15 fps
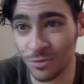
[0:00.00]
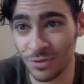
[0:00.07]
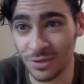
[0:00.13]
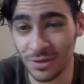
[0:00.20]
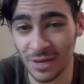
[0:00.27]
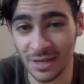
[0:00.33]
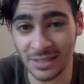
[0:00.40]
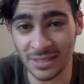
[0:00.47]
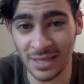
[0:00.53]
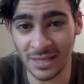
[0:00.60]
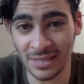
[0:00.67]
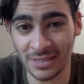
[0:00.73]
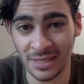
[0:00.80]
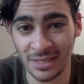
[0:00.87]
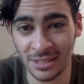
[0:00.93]
to the United
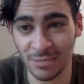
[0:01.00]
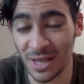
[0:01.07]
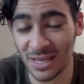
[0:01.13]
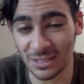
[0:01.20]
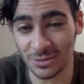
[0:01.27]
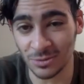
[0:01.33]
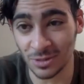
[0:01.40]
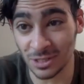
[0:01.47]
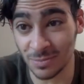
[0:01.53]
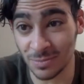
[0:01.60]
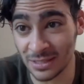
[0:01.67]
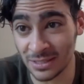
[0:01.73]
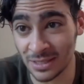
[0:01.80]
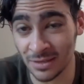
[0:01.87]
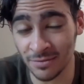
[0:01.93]
States, and gymnastics was
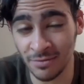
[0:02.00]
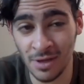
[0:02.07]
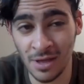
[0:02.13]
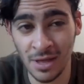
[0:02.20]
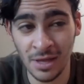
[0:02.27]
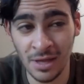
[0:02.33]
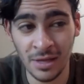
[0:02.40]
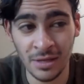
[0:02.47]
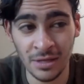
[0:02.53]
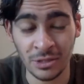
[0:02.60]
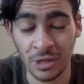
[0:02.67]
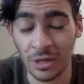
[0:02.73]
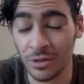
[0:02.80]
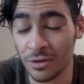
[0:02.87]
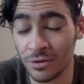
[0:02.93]
expensive,
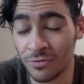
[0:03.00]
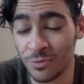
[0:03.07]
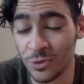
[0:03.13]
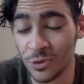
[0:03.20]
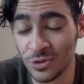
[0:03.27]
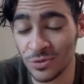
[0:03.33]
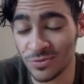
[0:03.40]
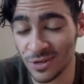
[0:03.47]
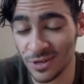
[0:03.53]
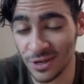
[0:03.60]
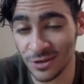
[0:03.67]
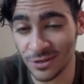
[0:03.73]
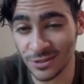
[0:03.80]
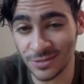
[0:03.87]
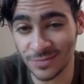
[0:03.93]
so I learned from YouTube
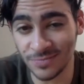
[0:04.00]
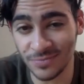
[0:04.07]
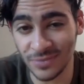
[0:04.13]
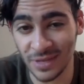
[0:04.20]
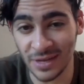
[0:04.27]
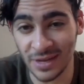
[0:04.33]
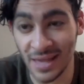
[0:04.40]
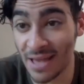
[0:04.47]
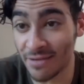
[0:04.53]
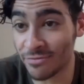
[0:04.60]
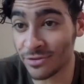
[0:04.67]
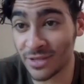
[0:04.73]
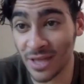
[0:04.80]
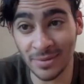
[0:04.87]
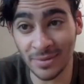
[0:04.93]
videos. And every
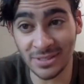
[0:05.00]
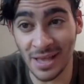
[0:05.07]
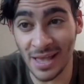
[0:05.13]
time I saw